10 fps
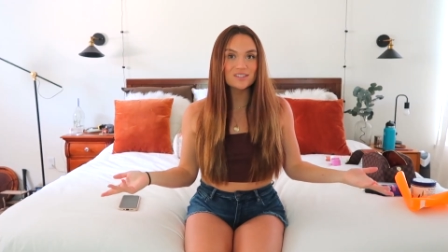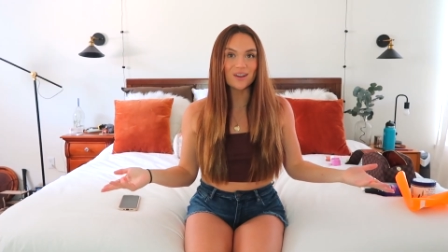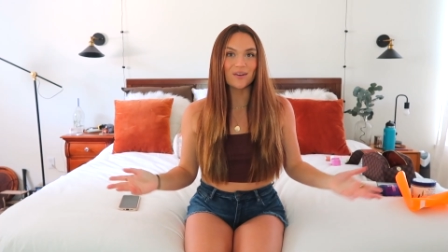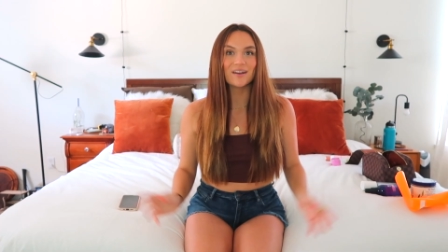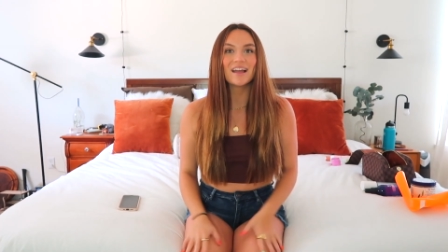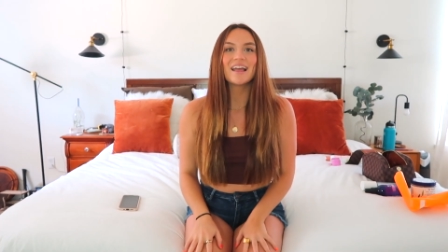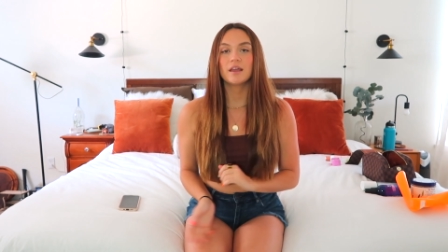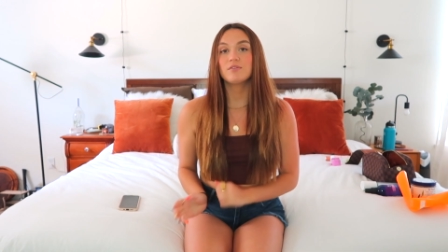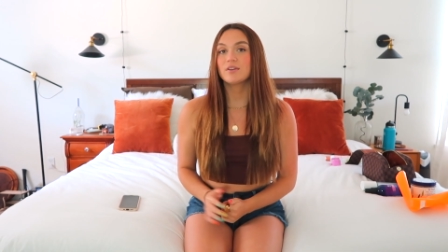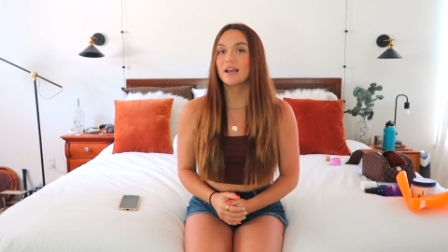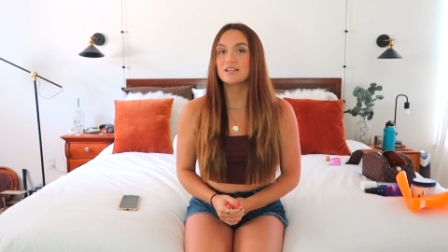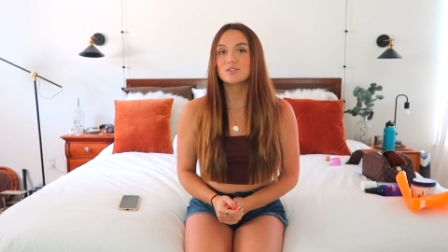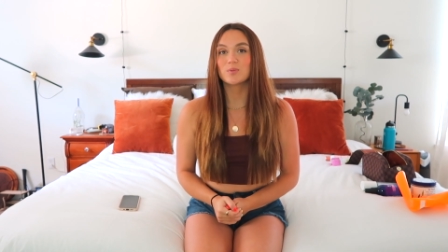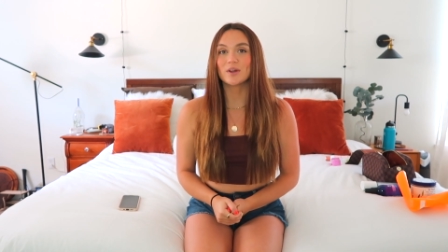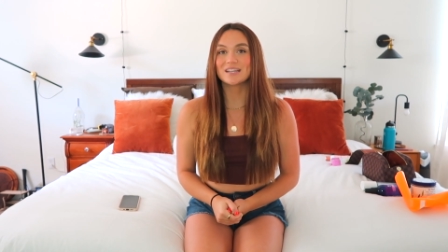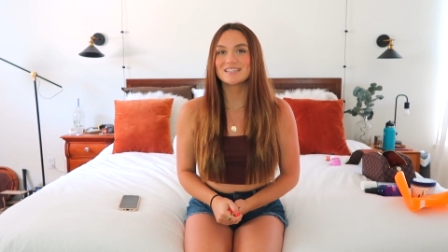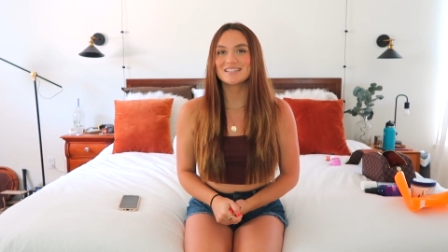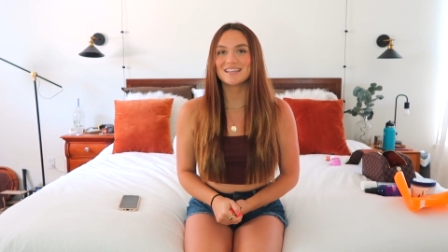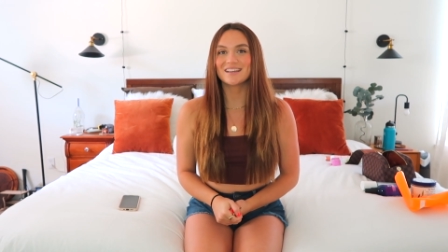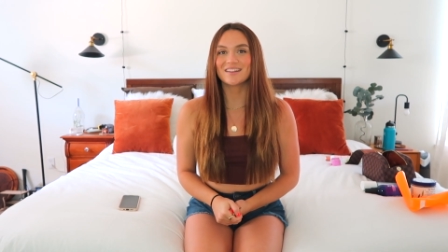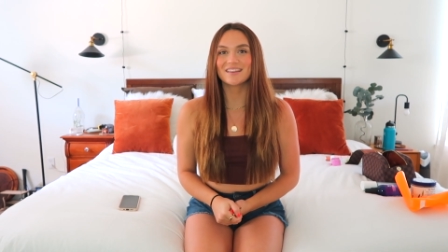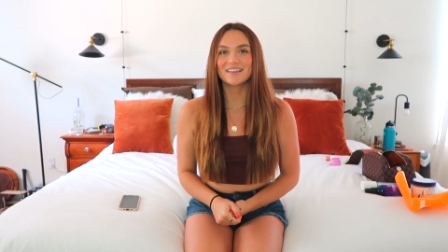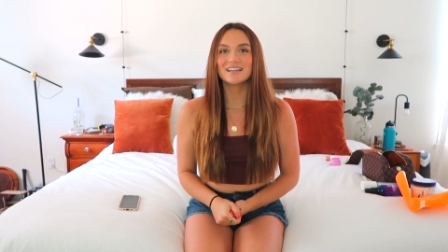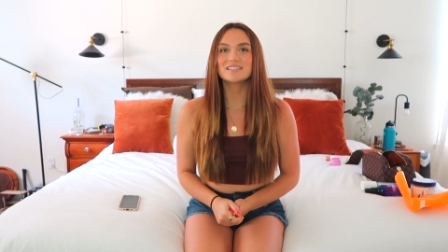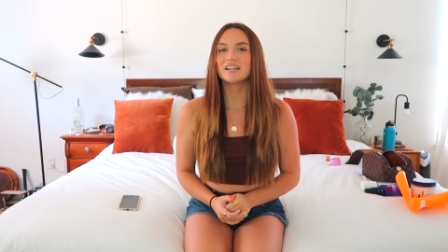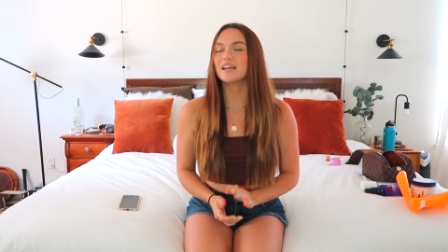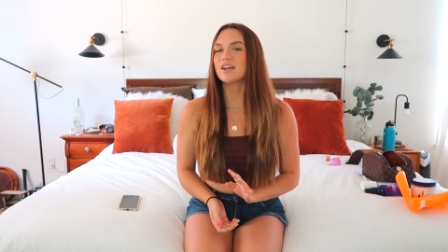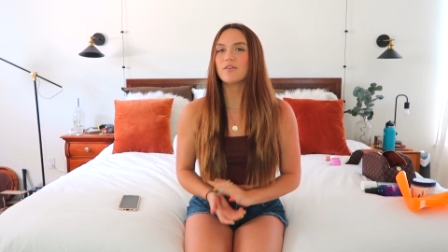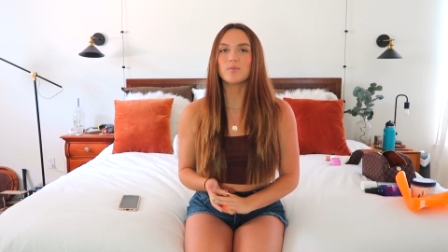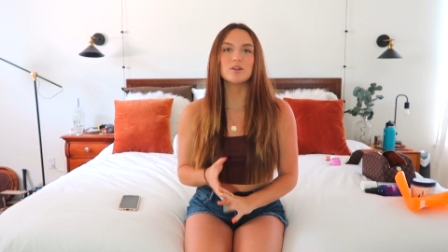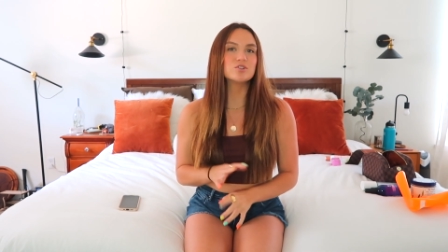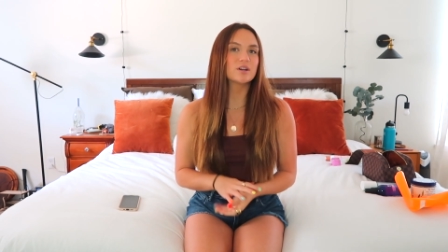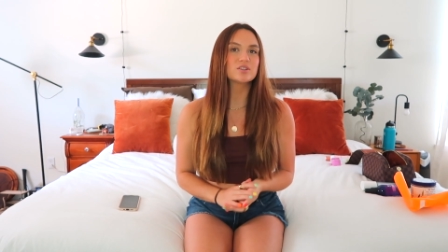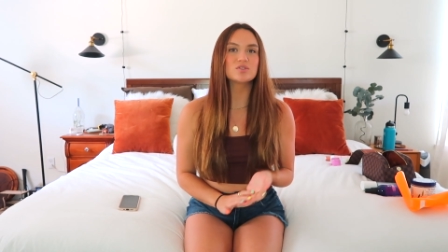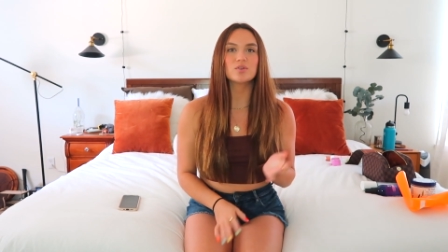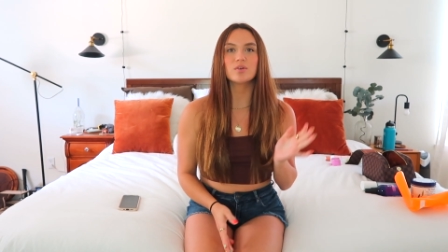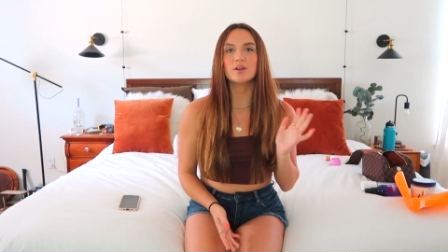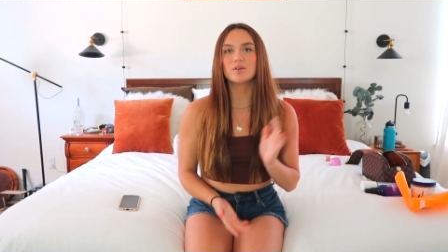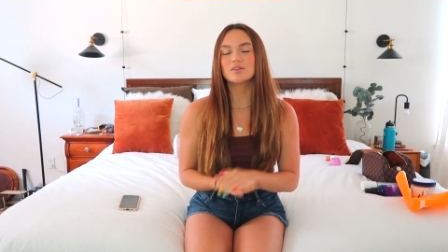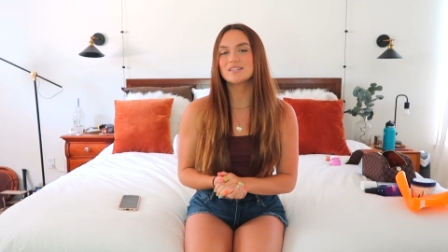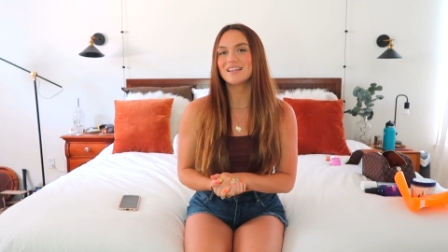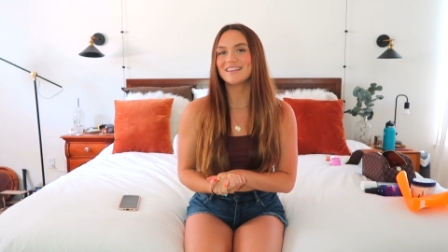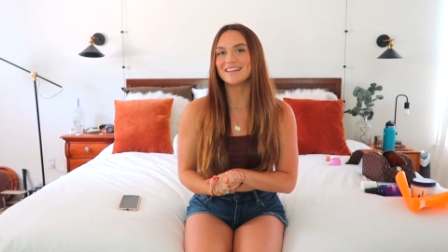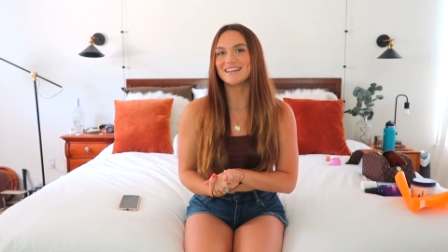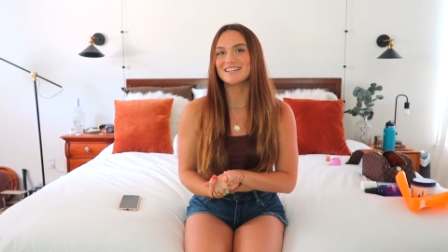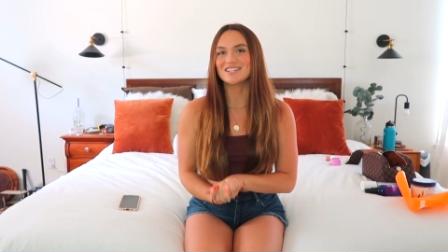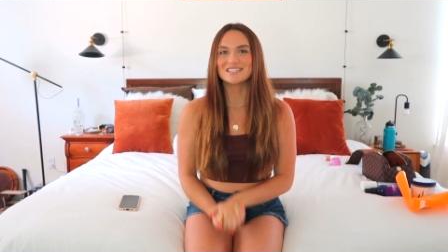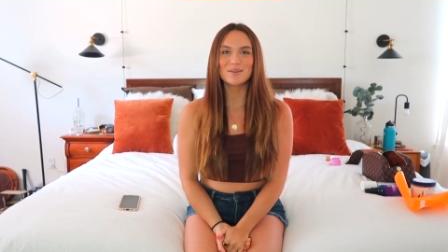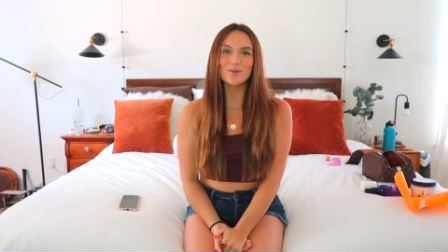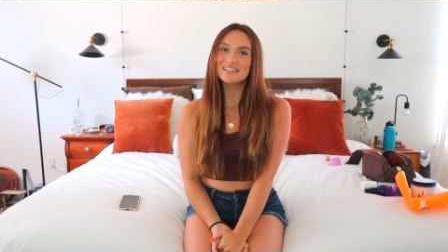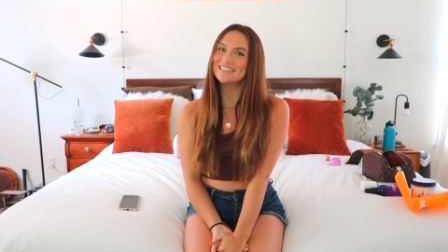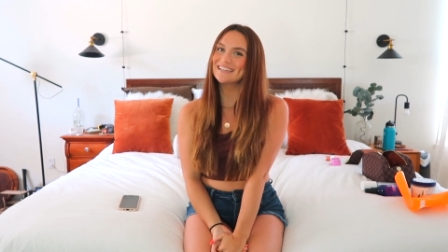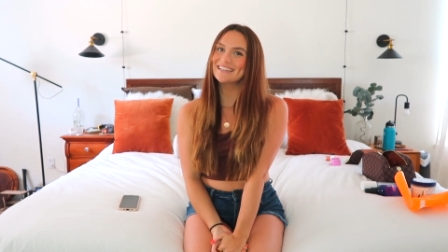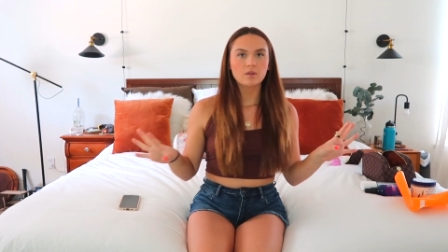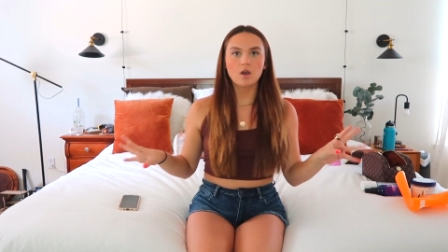So if you guys want to see all the things that I got from the drugstore and Ulta, then just keep watching.